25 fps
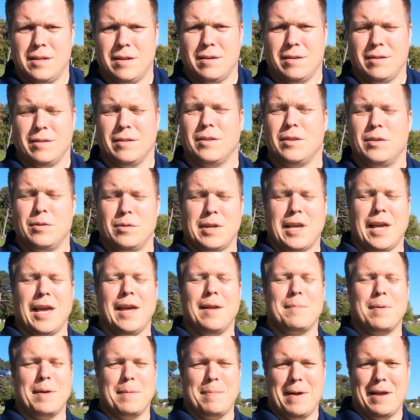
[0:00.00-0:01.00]
or you
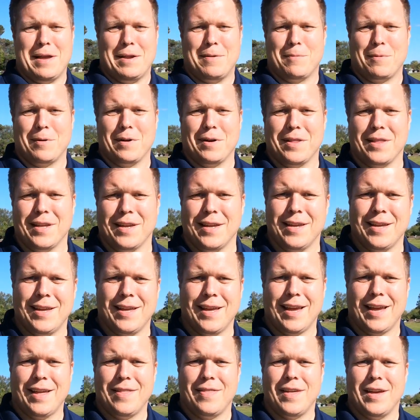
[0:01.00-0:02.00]
can be made worthy,
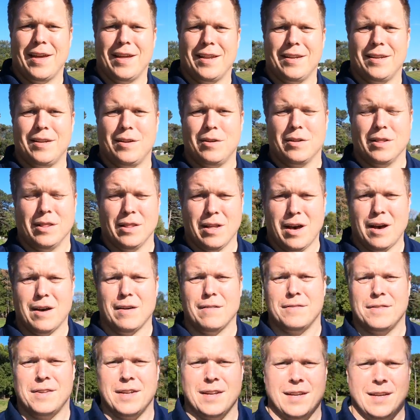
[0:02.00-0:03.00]
and that you're
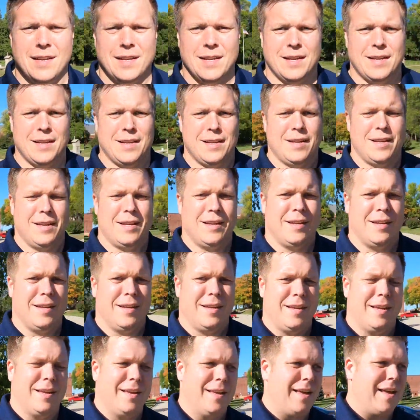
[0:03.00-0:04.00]
loved,
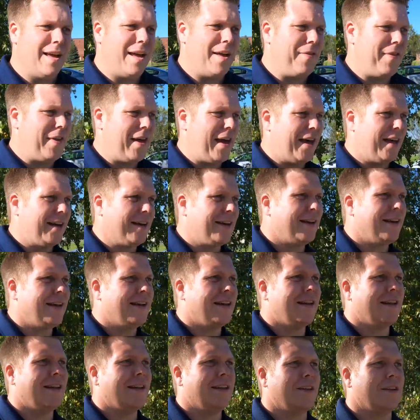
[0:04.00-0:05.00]
and that
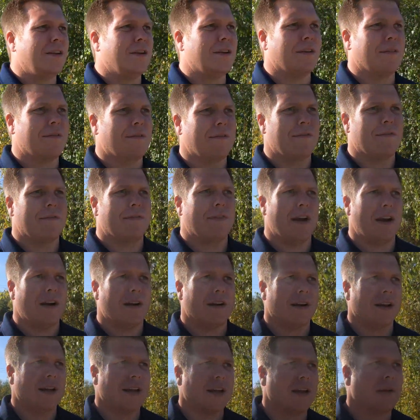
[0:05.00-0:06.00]
you're
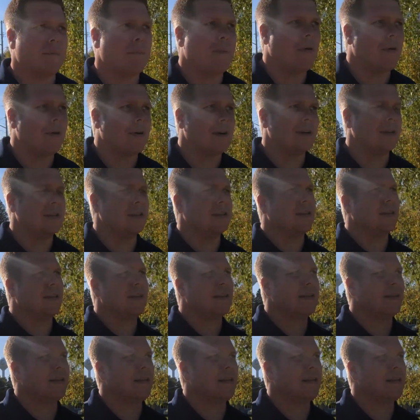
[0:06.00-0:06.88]
very important,